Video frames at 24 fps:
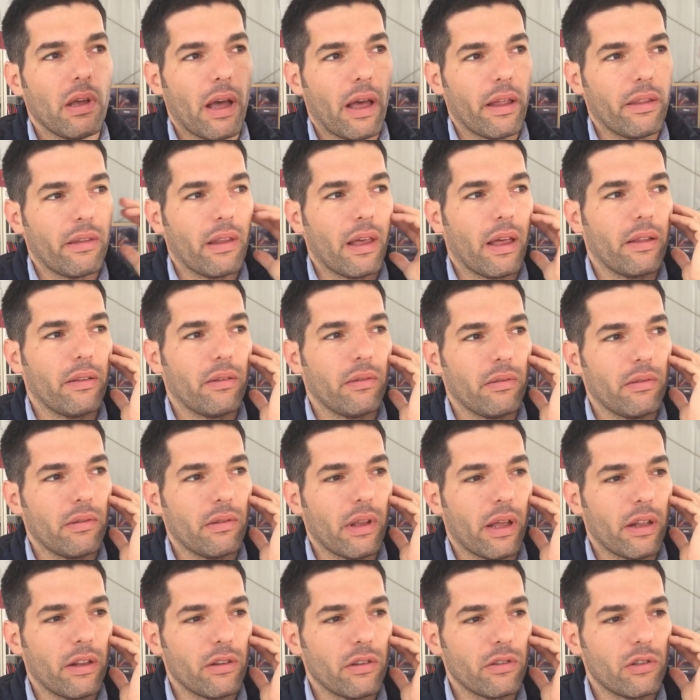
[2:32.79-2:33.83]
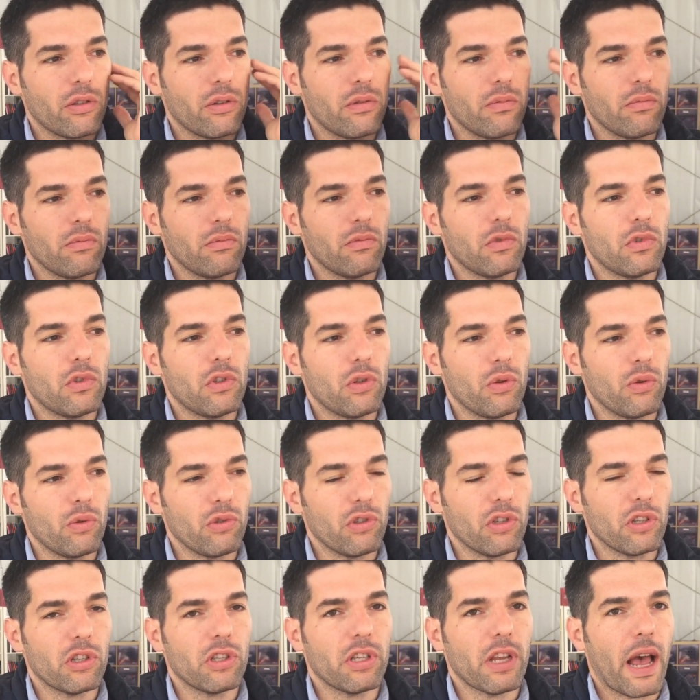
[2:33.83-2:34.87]
and
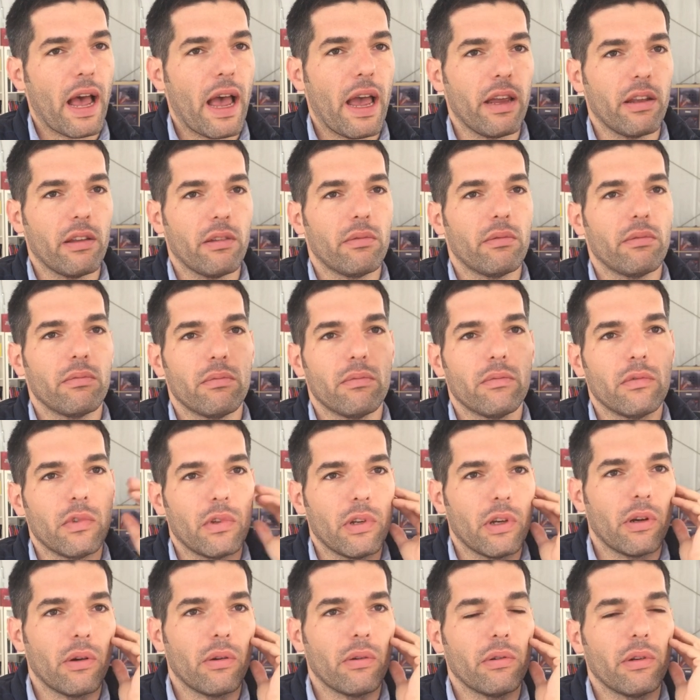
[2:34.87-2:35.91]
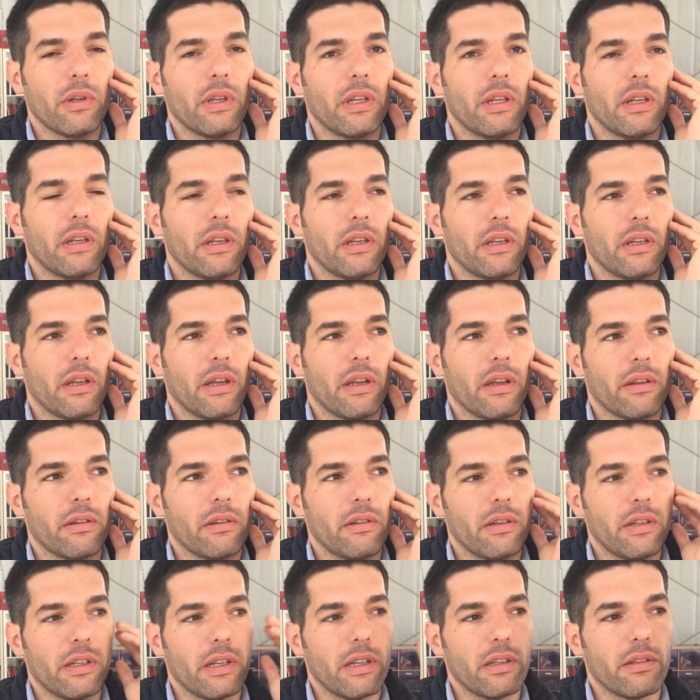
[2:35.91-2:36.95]
choose a side, you know,
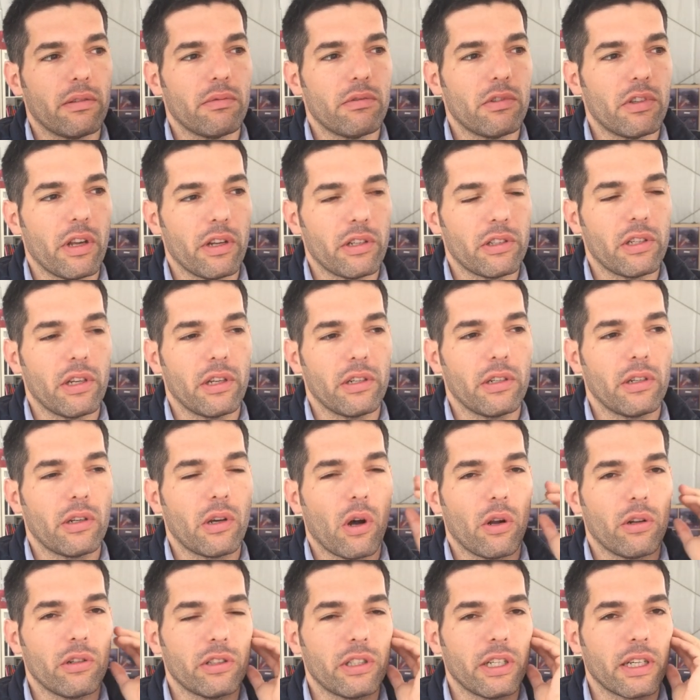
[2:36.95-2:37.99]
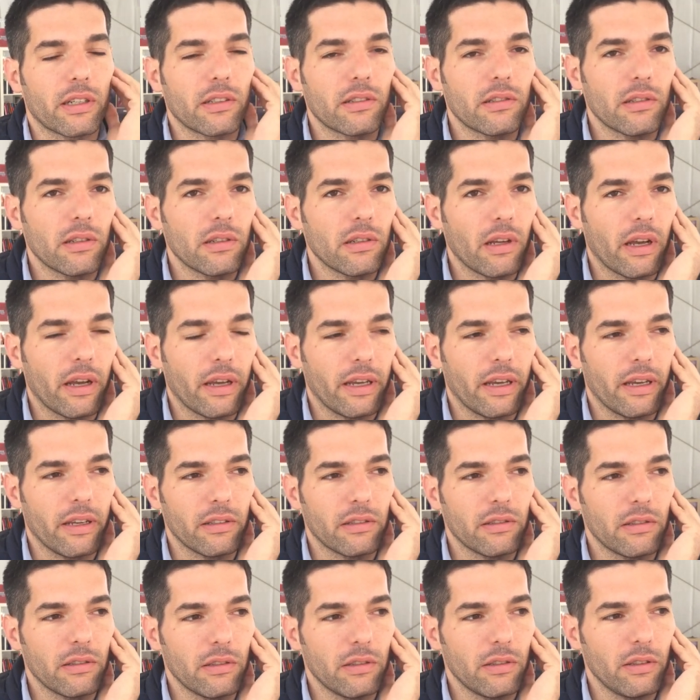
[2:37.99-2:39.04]
in a certain context, I
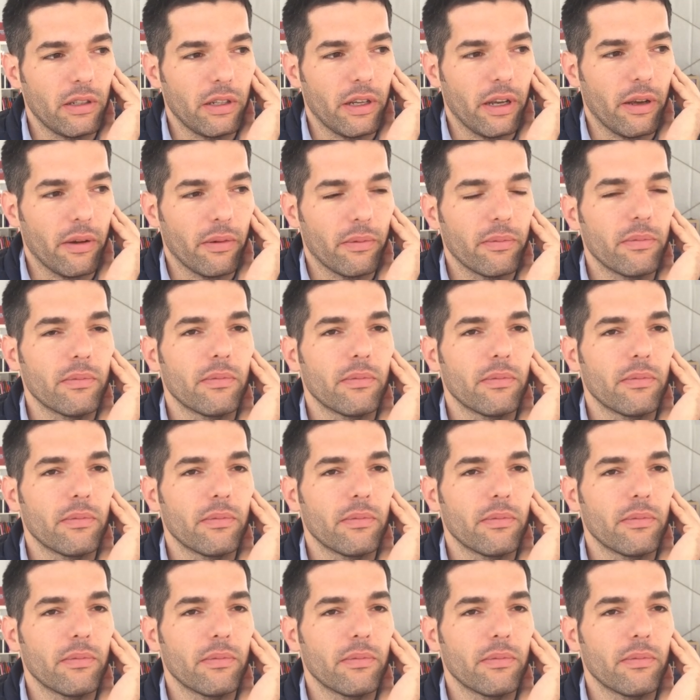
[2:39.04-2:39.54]
guess. Yeah.